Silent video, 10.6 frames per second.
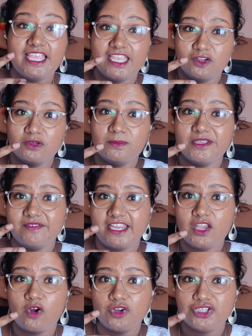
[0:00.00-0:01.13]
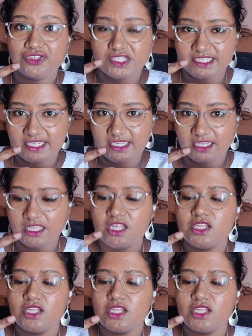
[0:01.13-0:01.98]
it could be very auditory seeking.